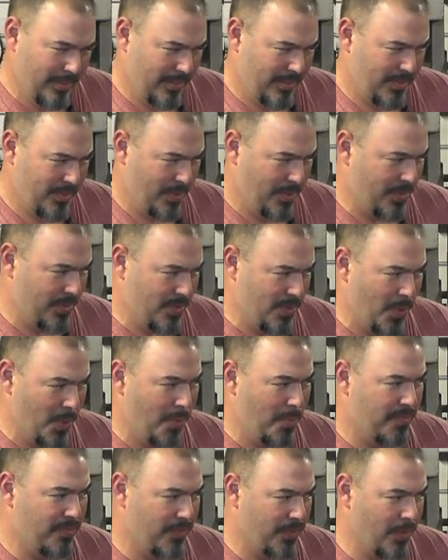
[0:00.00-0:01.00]
So there's
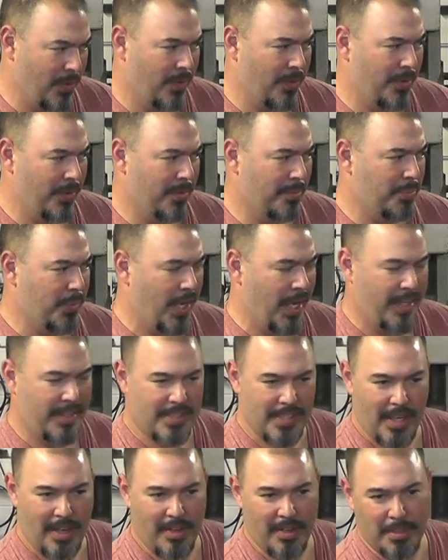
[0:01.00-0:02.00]
no further
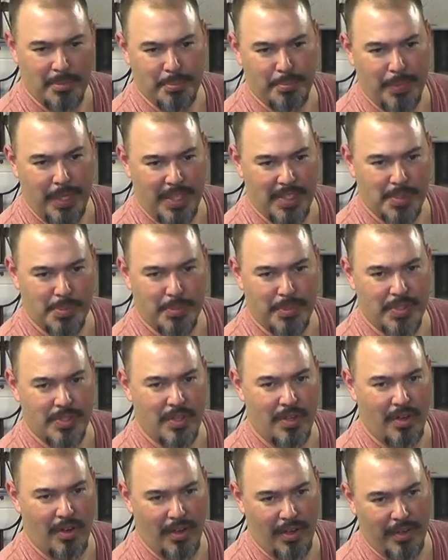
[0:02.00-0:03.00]
breakdown of the base
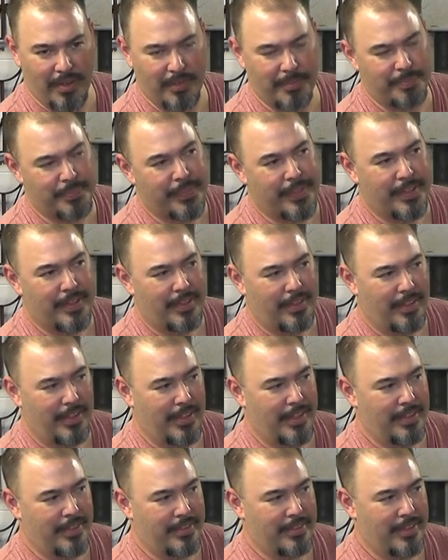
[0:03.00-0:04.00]
material,
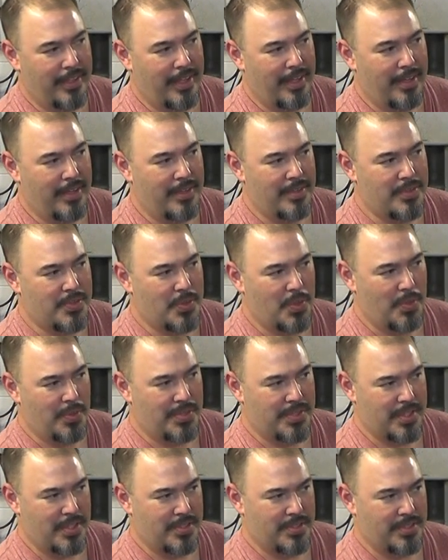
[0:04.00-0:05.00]
and so
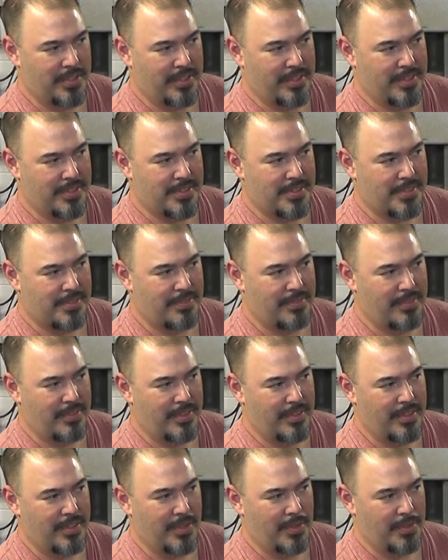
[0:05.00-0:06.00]
essentially
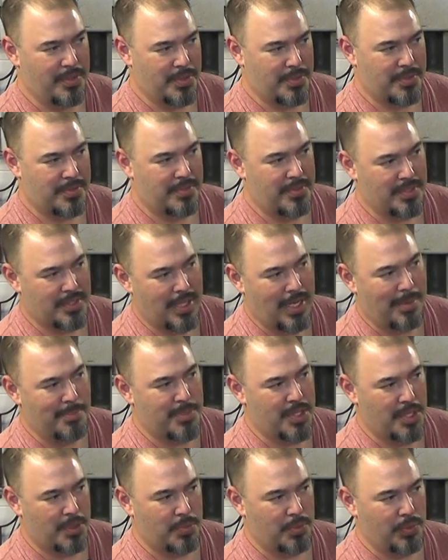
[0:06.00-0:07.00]
this
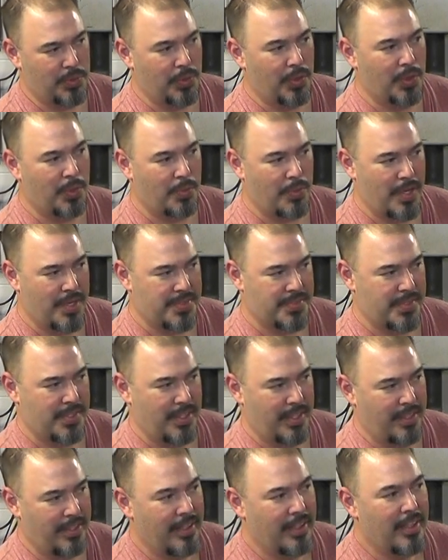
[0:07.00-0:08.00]
object will look
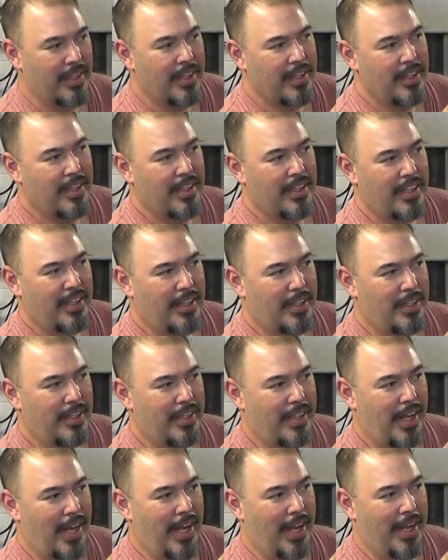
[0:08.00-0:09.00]
rusty,
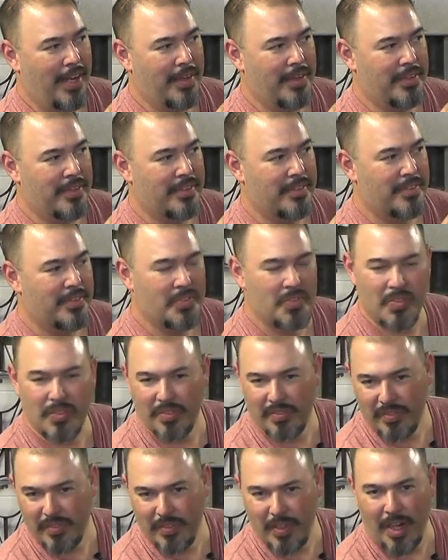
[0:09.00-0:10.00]
and
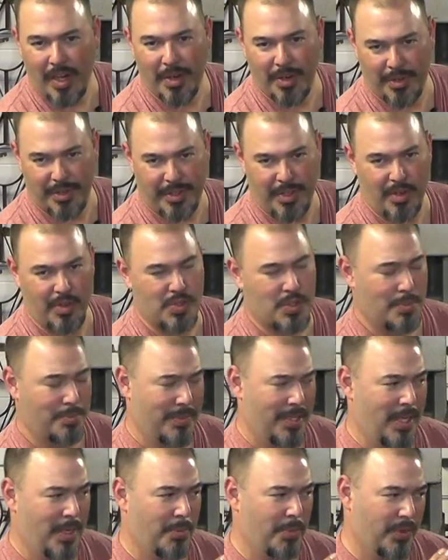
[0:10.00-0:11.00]
100 years from
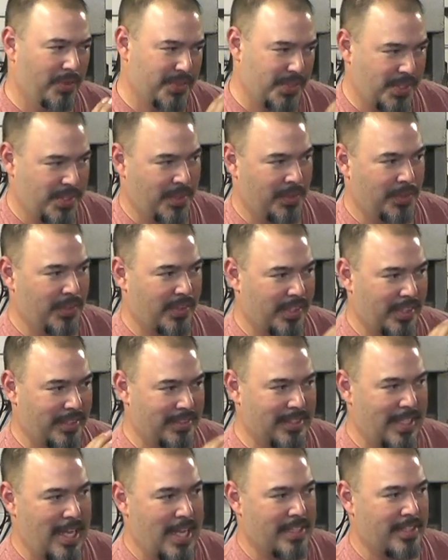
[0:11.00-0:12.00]
now will still look
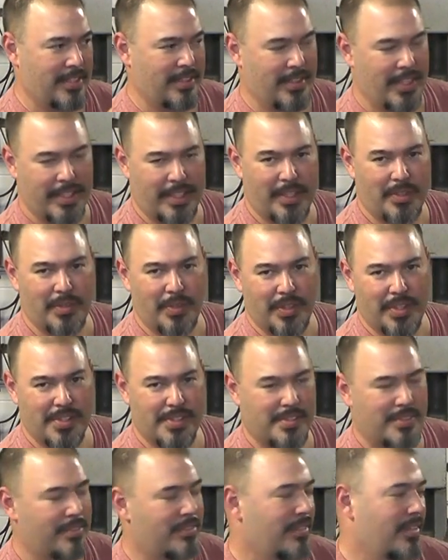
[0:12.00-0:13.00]
exactly like it
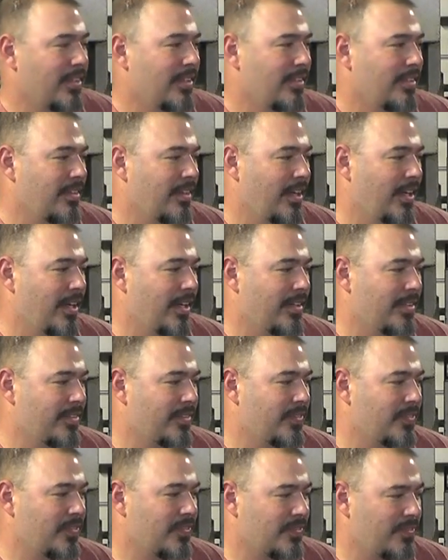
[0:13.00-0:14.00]
looks a
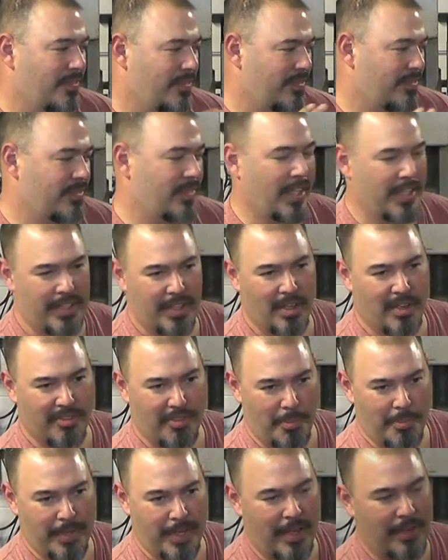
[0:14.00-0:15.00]
year
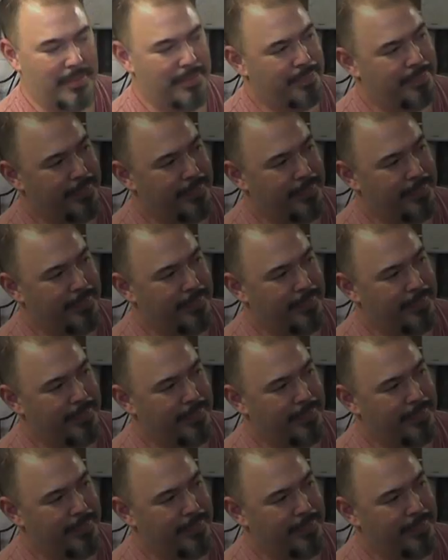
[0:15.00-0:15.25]
from now.